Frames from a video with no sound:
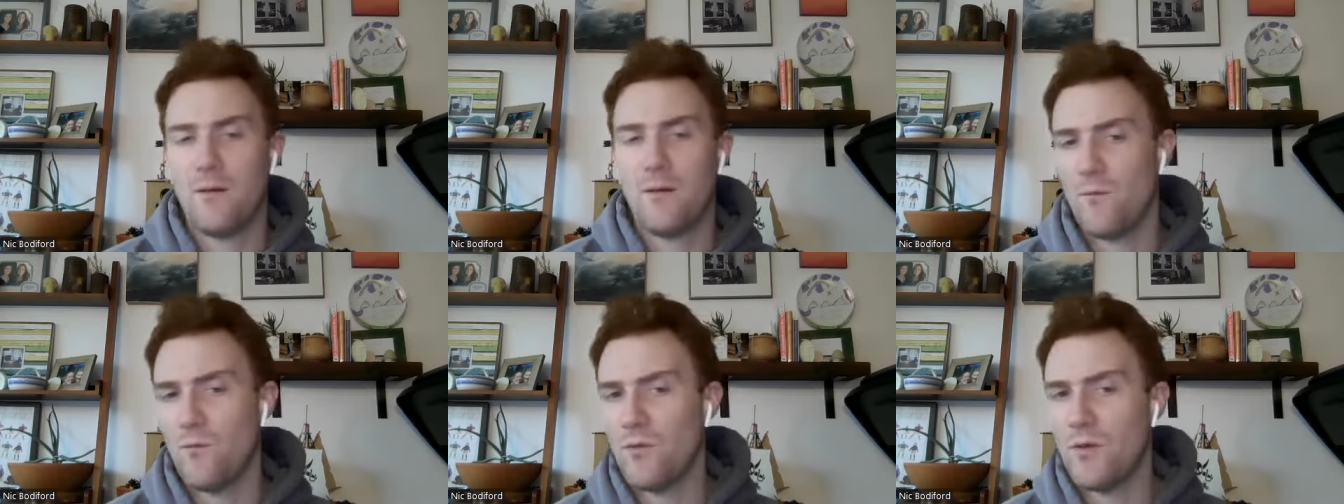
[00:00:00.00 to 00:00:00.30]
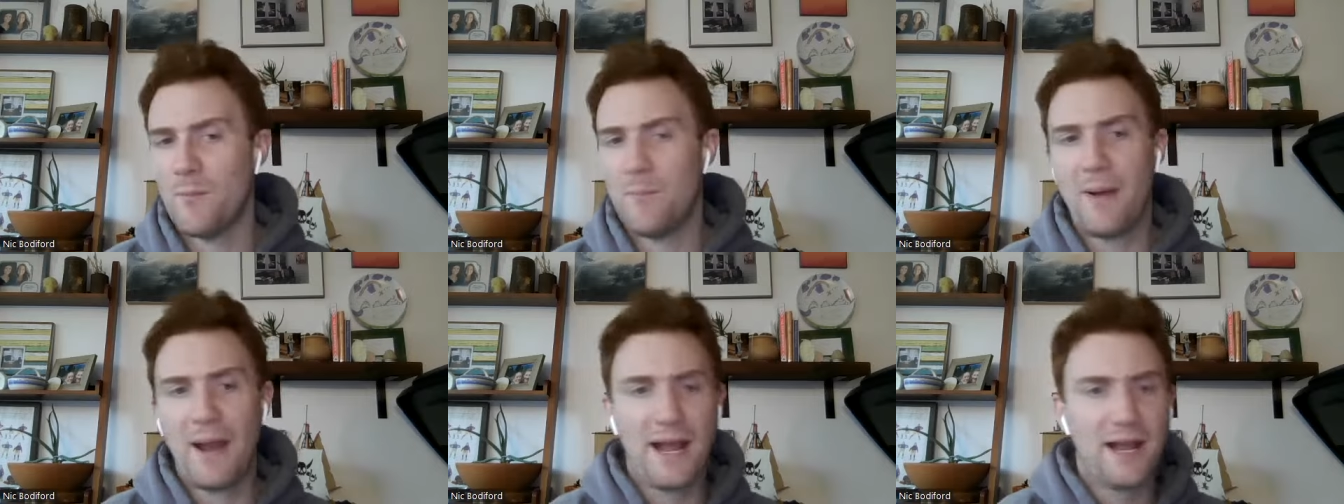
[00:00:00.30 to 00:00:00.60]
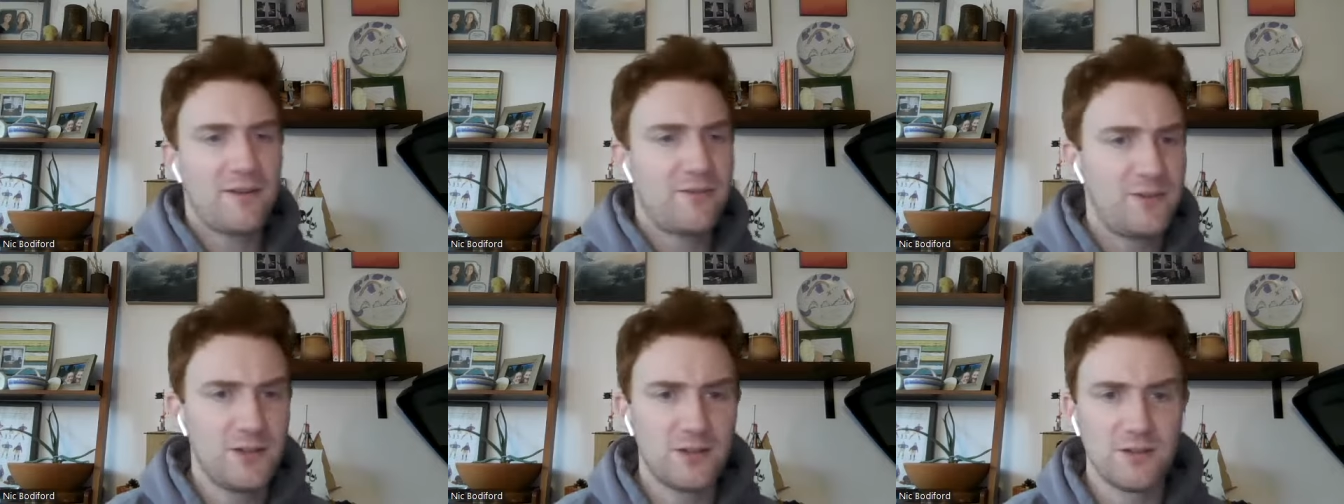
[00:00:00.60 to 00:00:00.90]
the
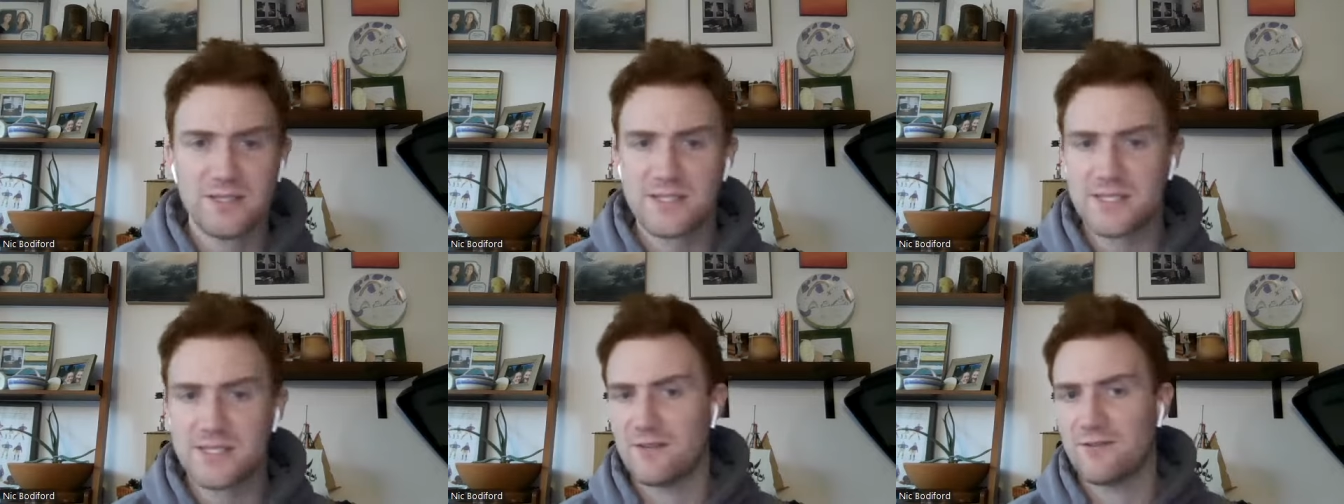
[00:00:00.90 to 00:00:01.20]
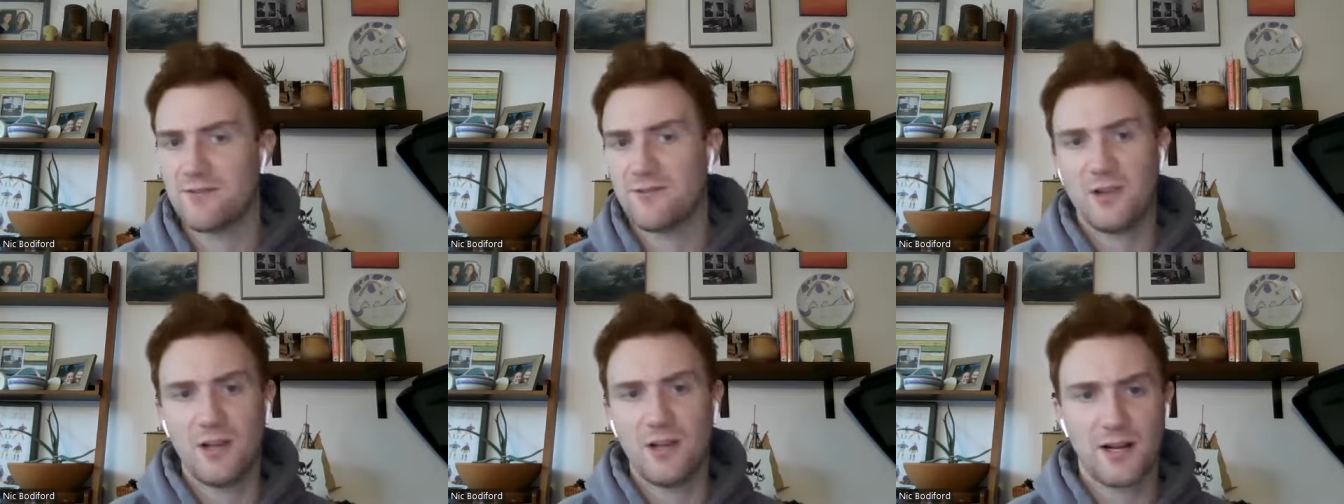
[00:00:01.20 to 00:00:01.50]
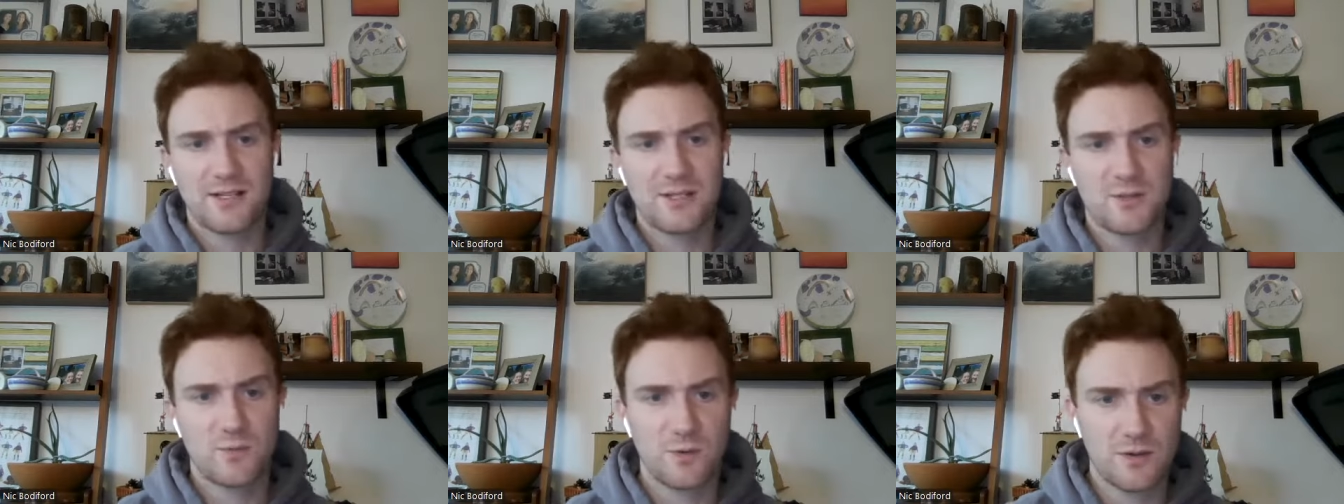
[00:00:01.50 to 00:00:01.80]
backfield is in
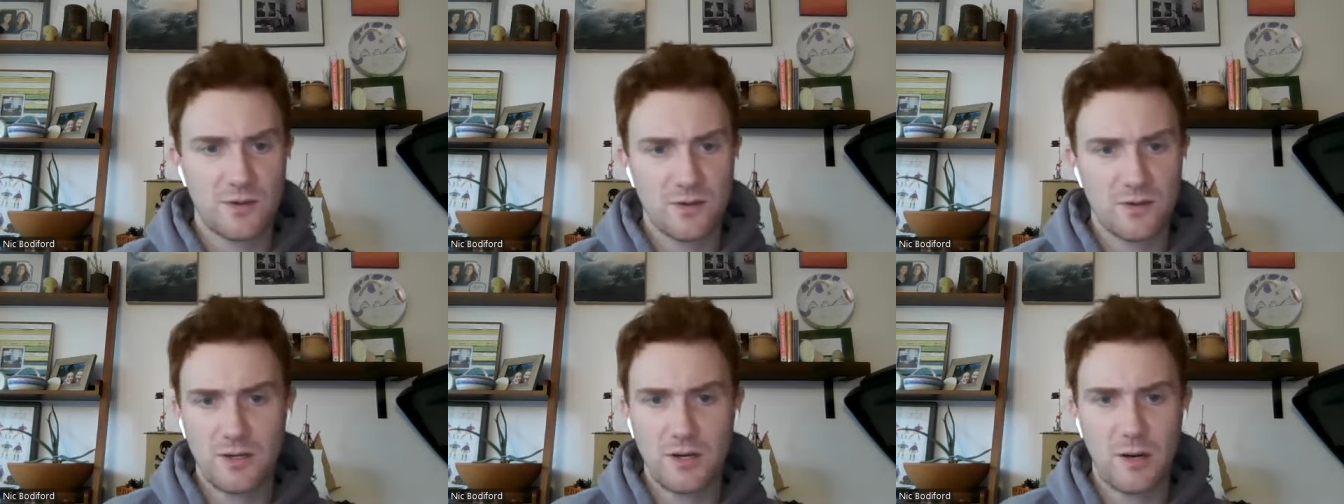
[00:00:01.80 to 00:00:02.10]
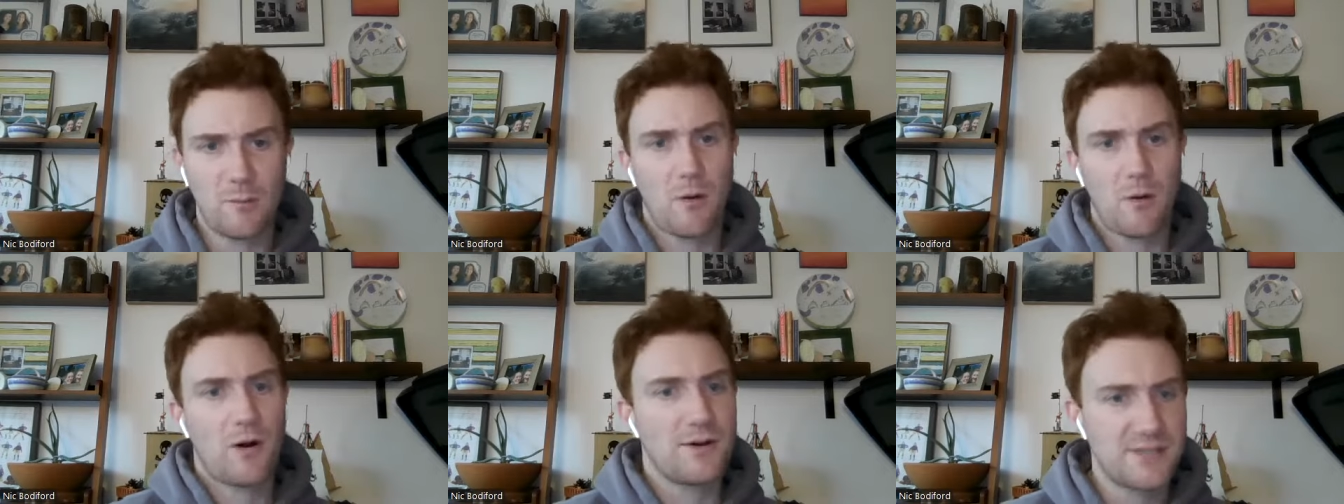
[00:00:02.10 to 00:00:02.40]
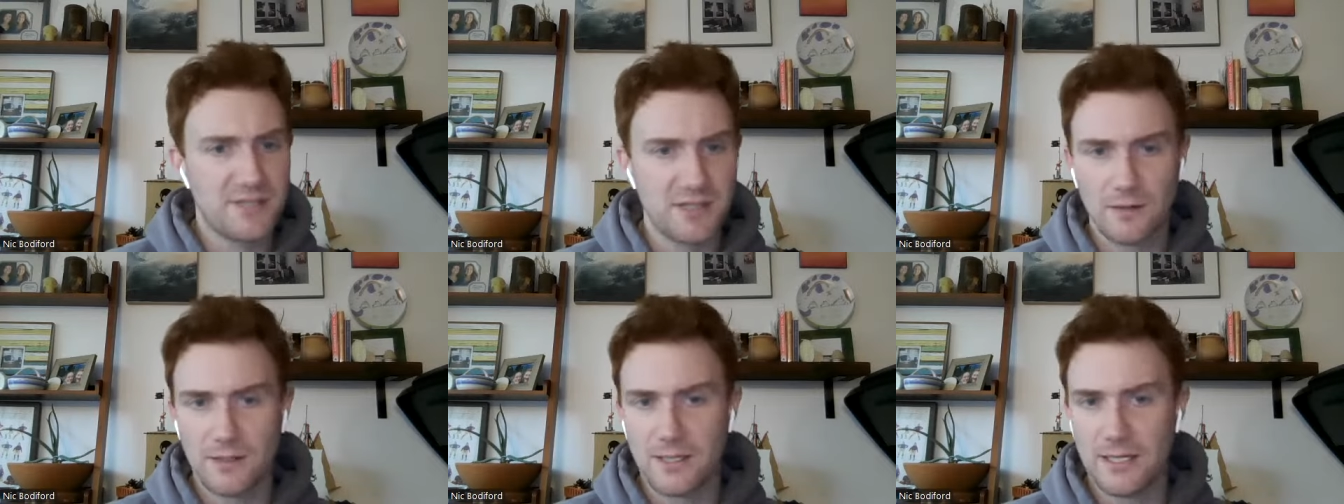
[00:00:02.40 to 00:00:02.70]
flux with
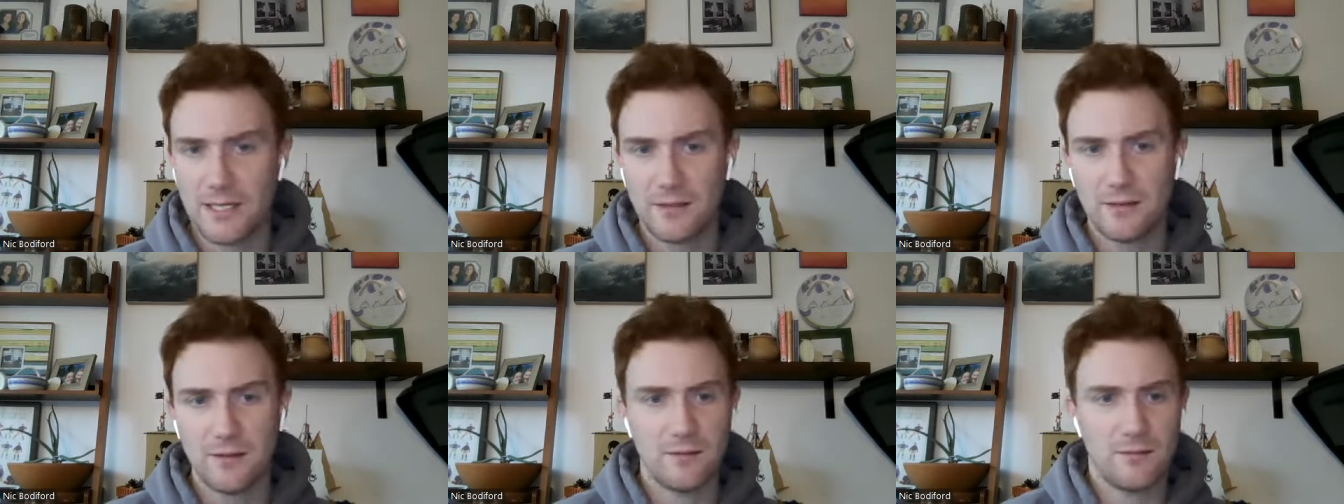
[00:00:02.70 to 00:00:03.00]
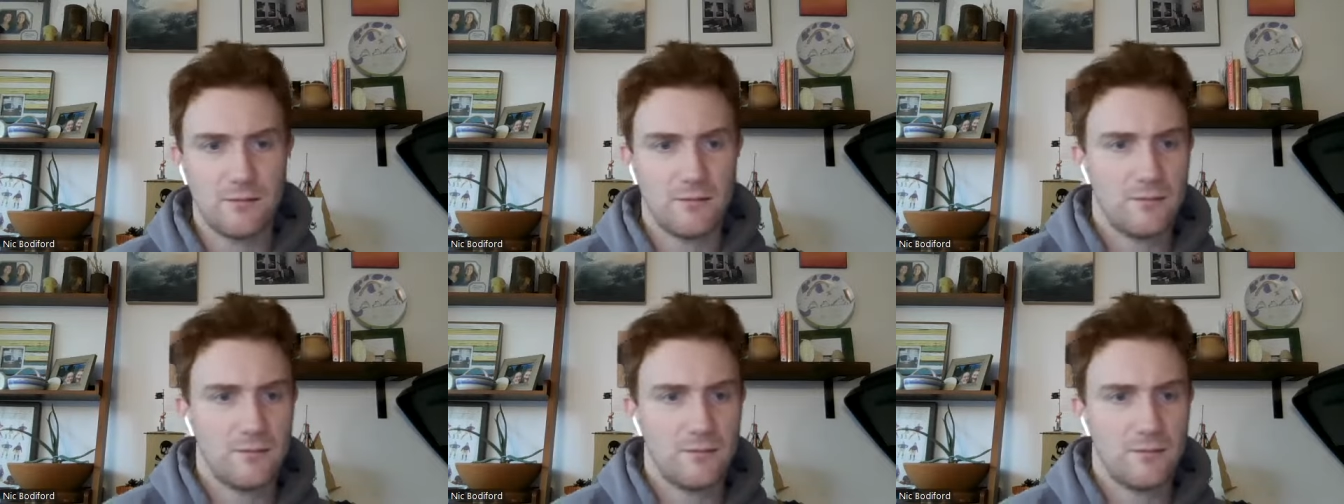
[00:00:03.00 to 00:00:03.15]
kamara's the lead